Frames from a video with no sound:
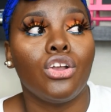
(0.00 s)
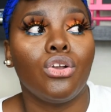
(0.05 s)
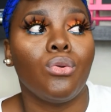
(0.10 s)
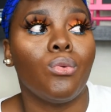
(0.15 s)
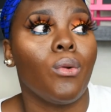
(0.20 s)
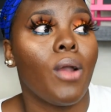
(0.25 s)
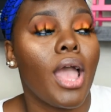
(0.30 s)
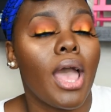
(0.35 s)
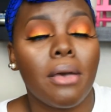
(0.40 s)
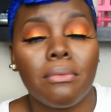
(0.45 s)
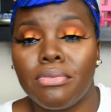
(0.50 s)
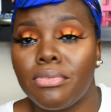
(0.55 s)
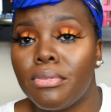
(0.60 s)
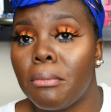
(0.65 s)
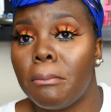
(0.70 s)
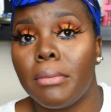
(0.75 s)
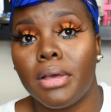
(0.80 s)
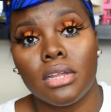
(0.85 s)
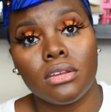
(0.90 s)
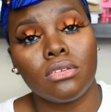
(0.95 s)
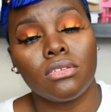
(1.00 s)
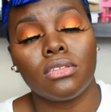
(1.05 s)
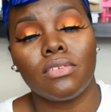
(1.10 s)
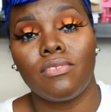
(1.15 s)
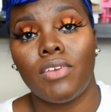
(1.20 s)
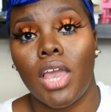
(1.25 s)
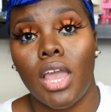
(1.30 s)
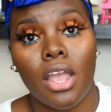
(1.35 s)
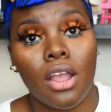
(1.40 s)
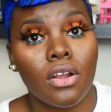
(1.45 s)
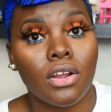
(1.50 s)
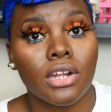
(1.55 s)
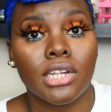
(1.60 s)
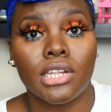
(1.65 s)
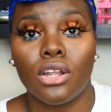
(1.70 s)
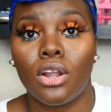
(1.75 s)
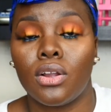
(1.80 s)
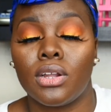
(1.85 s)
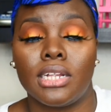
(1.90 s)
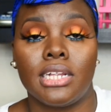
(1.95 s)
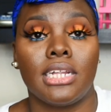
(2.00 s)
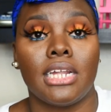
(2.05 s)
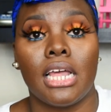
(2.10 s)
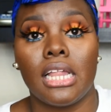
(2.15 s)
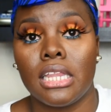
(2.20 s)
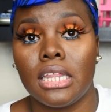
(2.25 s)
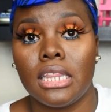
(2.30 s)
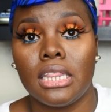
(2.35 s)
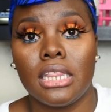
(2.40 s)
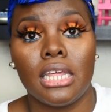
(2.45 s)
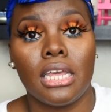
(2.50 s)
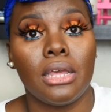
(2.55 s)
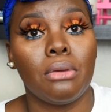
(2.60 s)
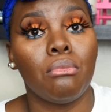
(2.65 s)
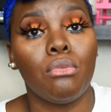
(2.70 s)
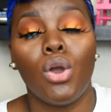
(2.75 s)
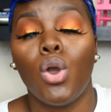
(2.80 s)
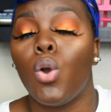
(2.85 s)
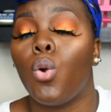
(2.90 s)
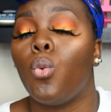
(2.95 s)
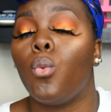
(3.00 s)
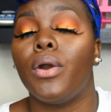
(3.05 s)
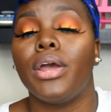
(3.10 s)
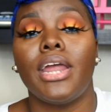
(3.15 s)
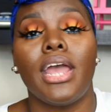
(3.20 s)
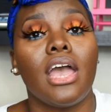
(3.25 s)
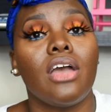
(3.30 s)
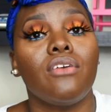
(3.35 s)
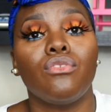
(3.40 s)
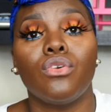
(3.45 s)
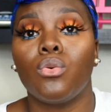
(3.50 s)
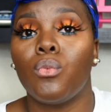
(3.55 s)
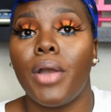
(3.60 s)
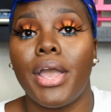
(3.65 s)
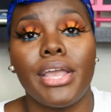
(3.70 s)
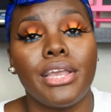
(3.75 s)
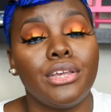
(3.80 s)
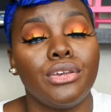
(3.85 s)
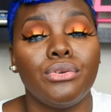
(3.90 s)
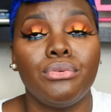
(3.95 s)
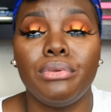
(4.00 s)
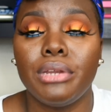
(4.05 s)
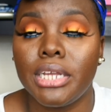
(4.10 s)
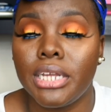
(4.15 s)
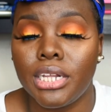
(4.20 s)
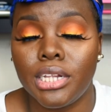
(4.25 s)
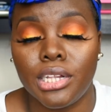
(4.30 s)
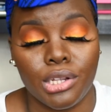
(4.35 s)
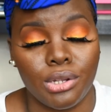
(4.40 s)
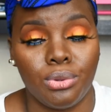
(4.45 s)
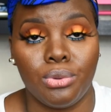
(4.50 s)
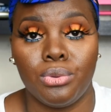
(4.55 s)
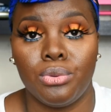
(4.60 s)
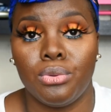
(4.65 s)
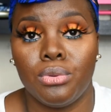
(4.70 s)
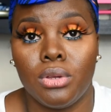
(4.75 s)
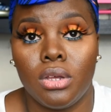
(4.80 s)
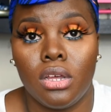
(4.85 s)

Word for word: Grab some bundles of hair and start selling them whatever way you need to.